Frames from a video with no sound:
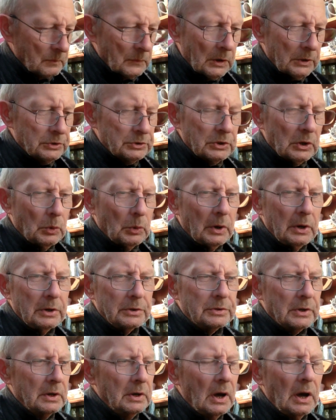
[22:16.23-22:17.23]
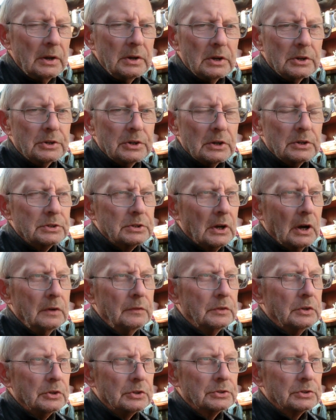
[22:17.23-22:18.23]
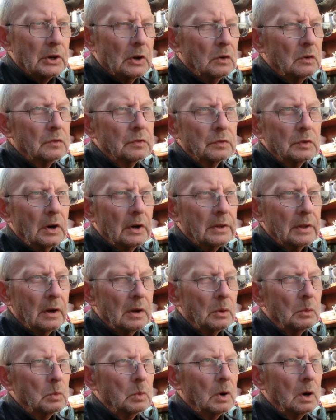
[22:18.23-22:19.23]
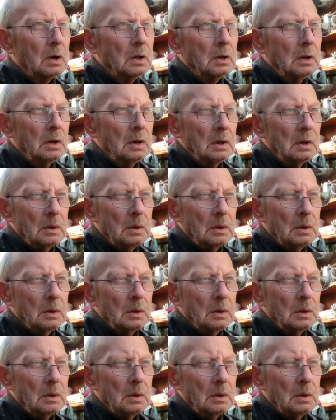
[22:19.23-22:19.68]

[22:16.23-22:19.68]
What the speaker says: it's so easy, and you just saved yourself, I don't know what,